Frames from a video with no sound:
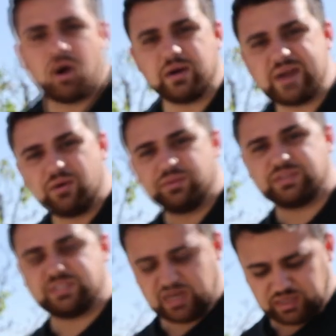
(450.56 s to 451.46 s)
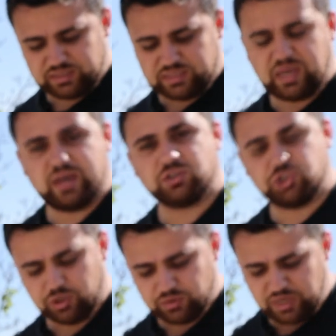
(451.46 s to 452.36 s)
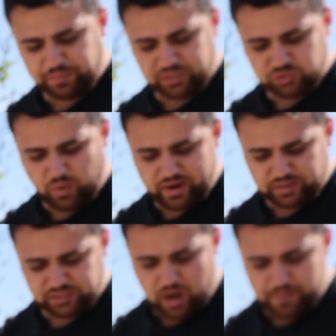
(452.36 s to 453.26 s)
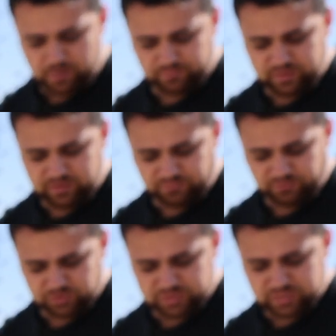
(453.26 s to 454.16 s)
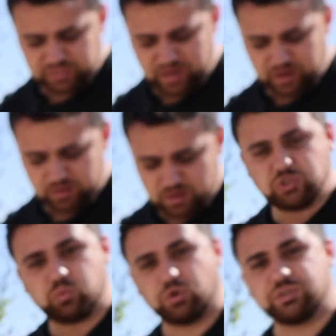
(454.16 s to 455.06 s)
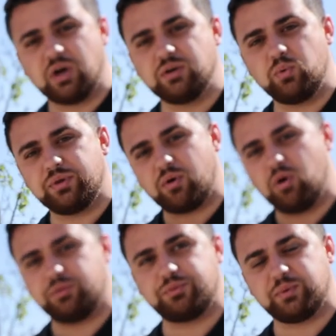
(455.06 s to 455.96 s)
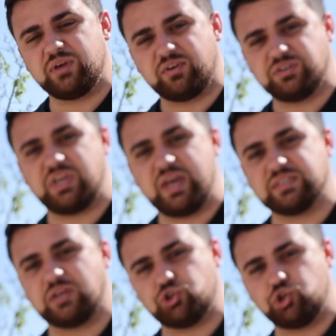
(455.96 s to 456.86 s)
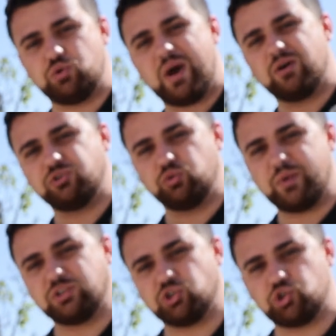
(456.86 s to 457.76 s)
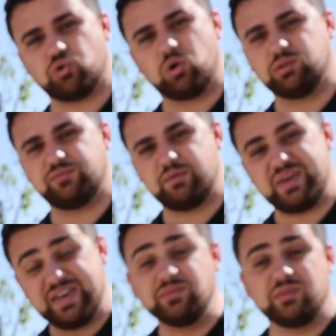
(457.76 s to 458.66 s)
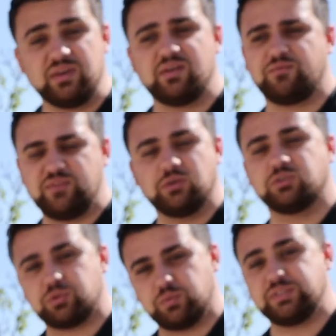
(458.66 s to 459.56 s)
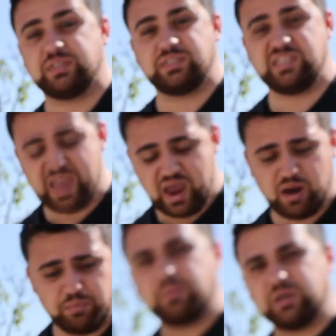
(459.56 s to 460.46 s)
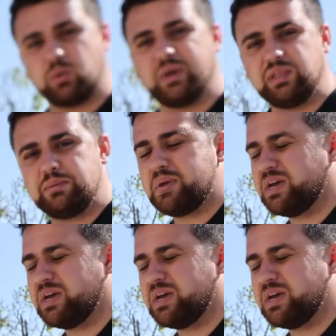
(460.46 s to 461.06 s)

All right, now the second scan shows up and it's right on top of the first scan. Once we're done with all three of our scans, I'll show you how to register all of them in the Fields 360 app. But I'm gonna quickly